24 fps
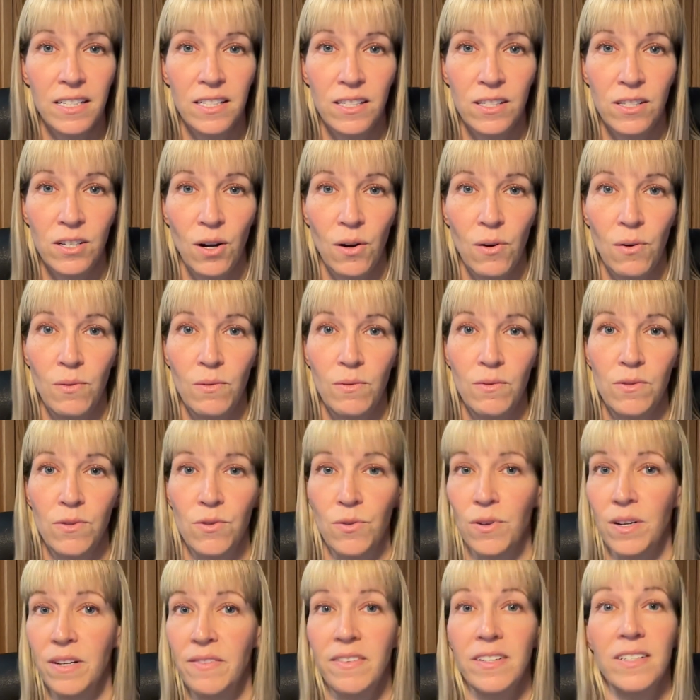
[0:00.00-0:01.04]
stones,
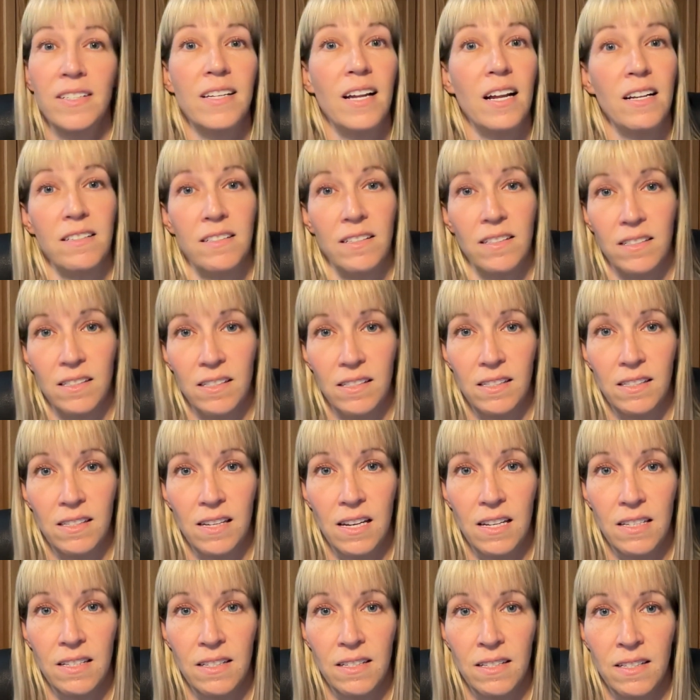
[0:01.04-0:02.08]
or even dental
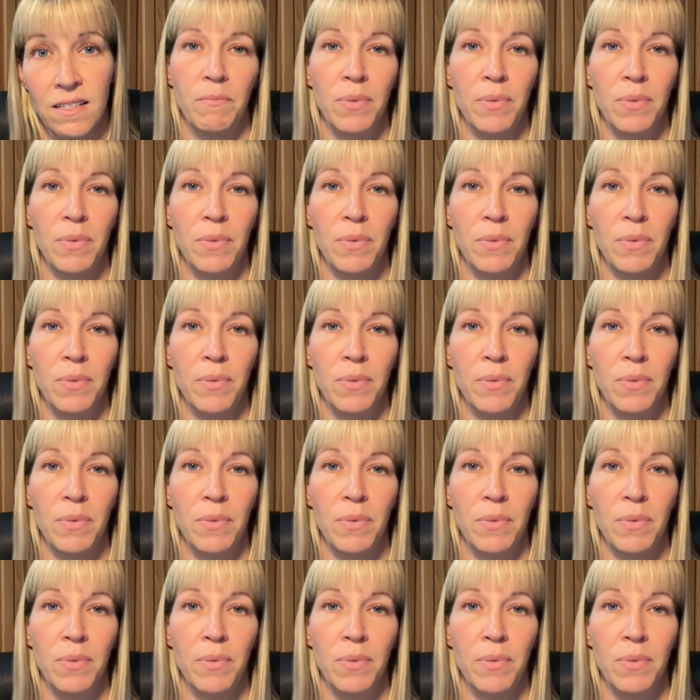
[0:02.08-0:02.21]
disease.